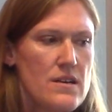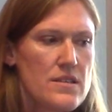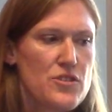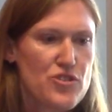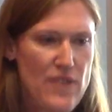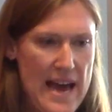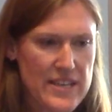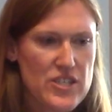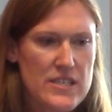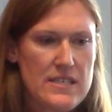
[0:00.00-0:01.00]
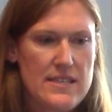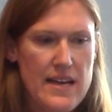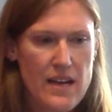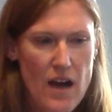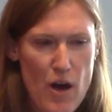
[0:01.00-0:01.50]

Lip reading: the strategies that